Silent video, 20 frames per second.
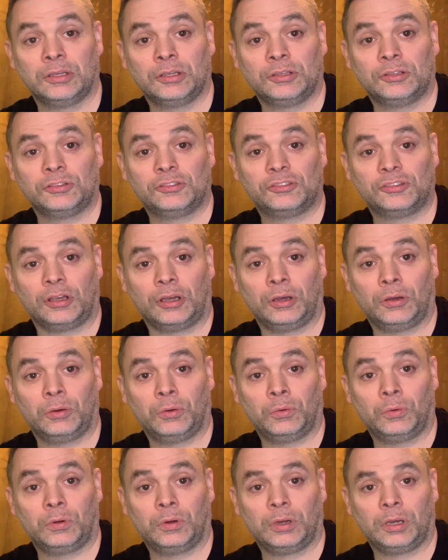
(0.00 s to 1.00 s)

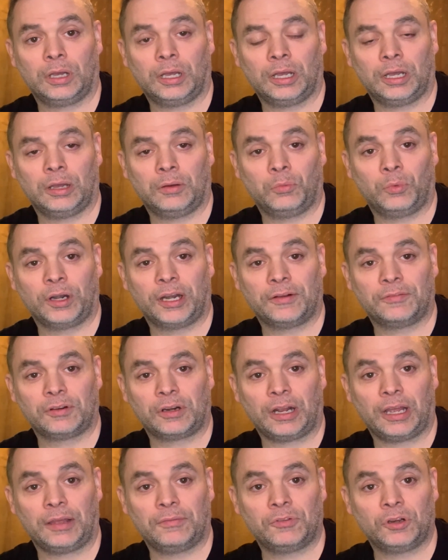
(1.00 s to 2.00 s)
So
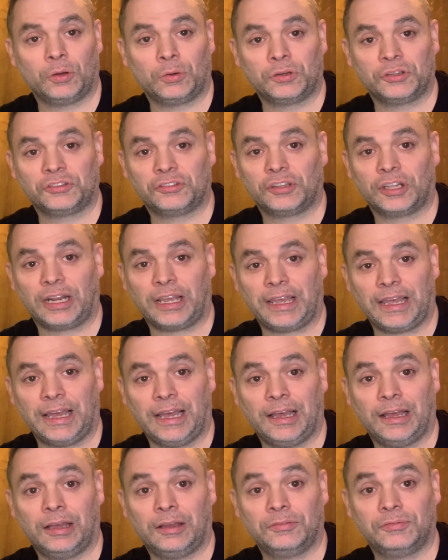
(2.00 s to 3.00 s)
whenever I've noticed that I
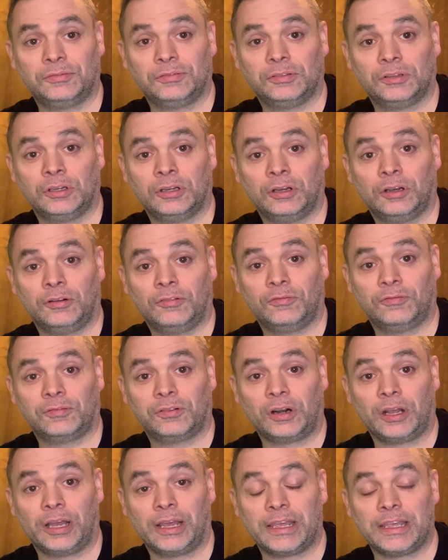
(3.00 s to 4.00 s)
have
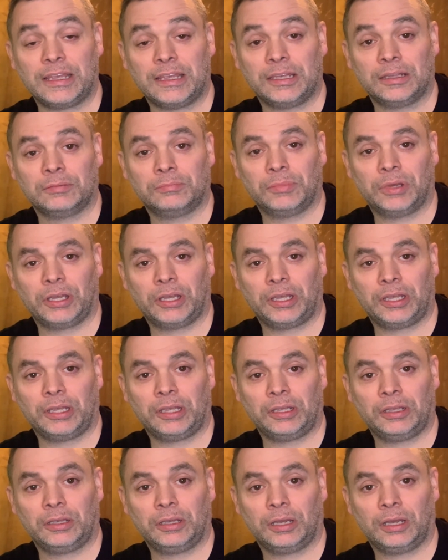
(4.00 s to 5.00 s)
fry in
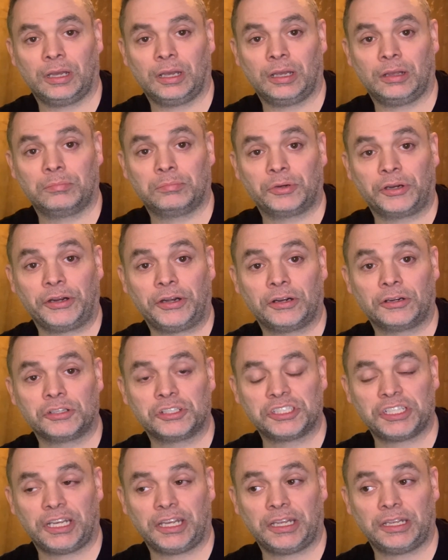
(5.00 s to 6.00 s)
my breeder
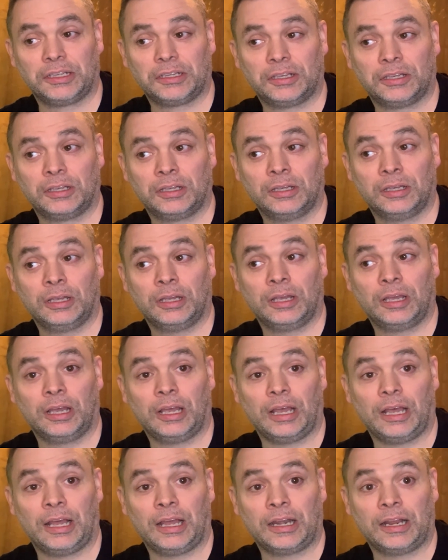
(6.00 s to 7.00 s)
tank
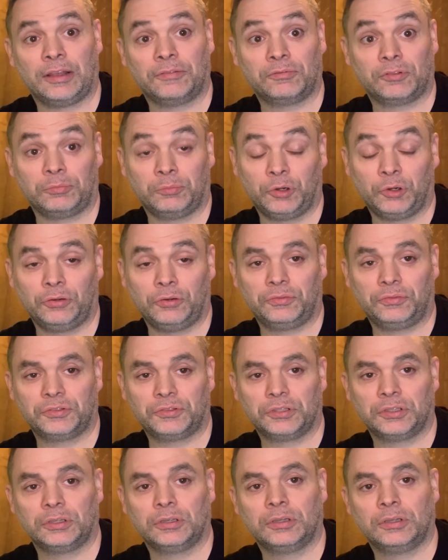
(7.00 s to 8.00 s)
and I've removed
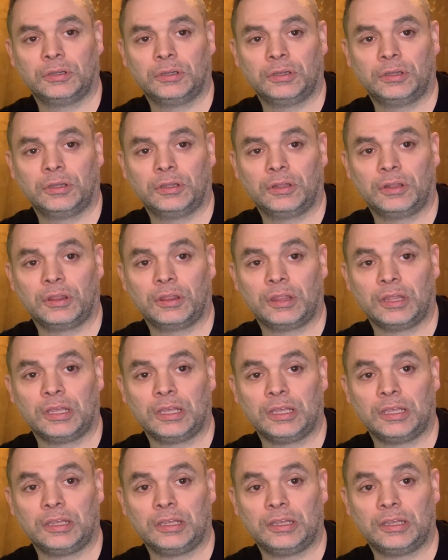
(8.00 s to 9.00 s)

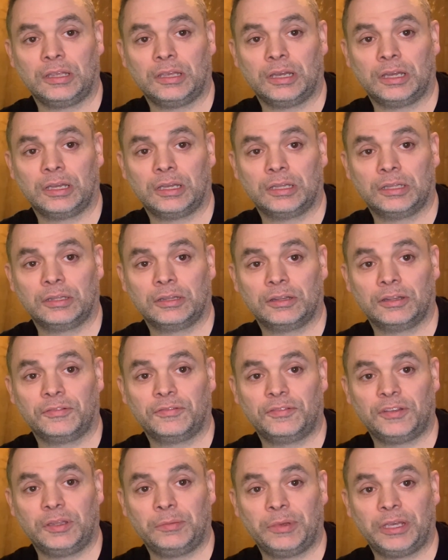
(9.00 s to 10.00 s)
the
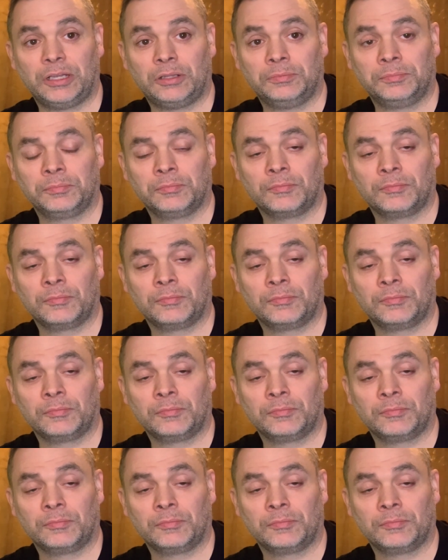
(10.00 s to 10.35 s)
female,